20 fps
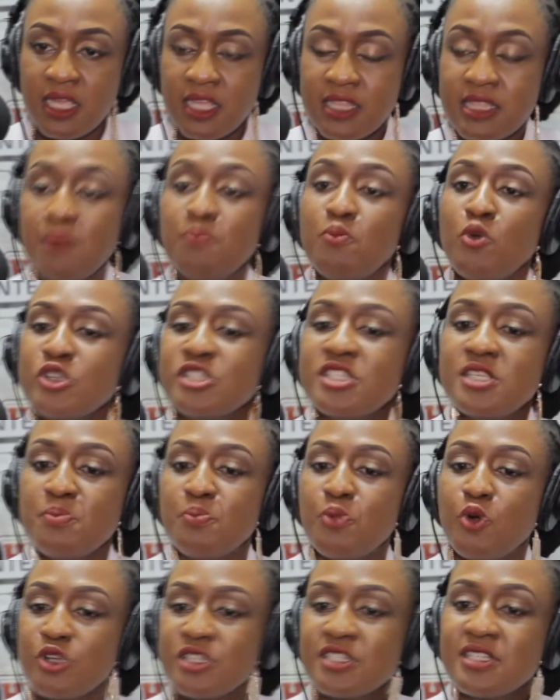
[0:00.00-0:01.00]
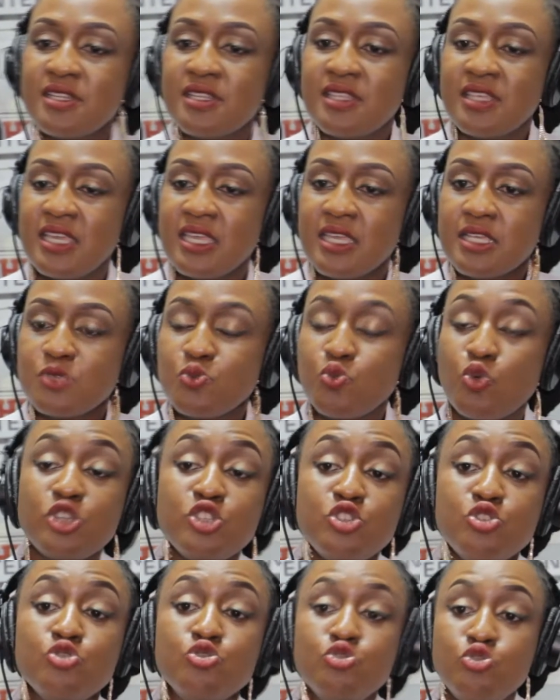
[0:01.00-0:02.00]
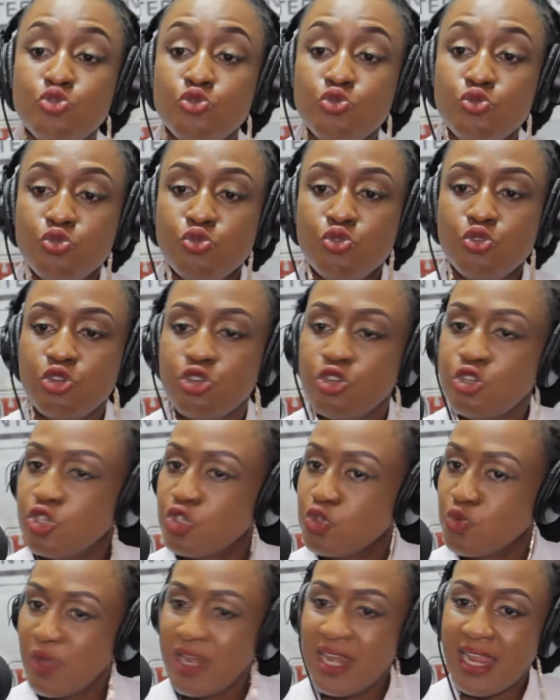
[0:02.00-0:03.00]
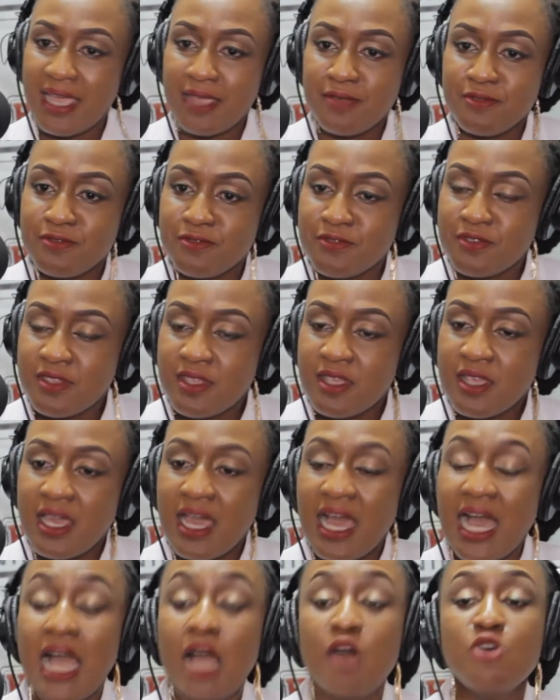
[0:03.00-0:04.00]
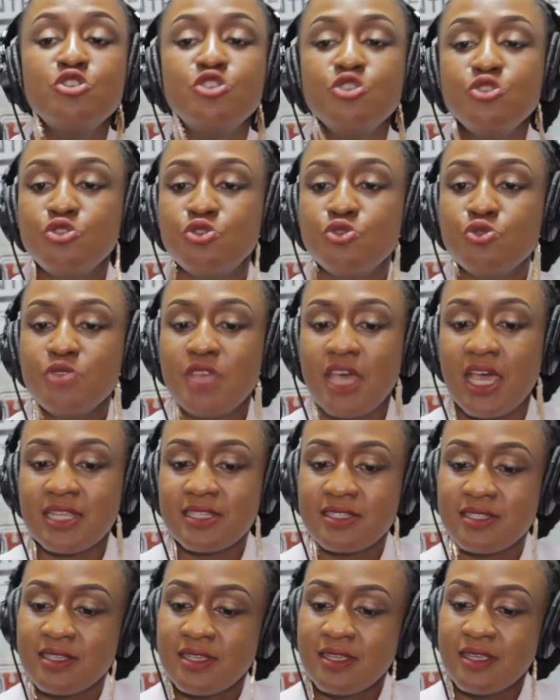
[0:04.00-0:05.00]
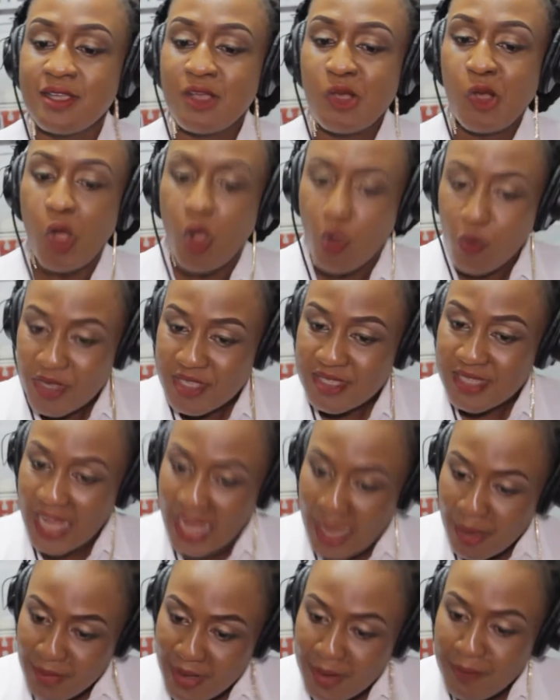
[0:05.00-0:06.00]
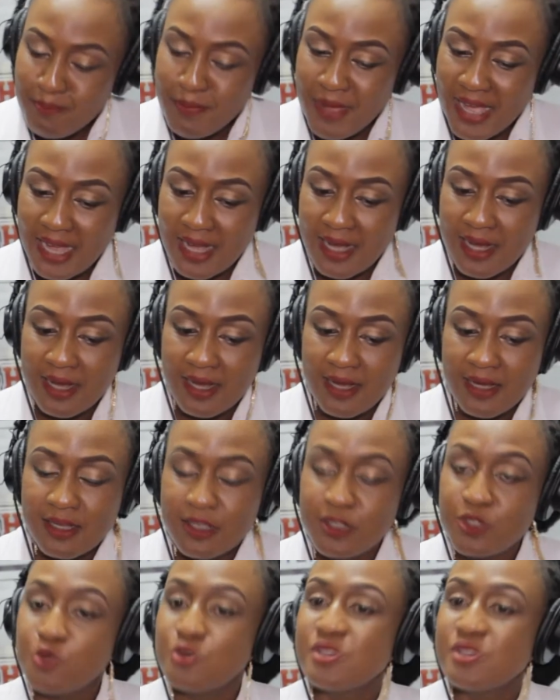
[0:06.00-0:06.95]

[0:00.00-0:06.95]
The most important thing is what you do to a life. How do you do that? Always coming back to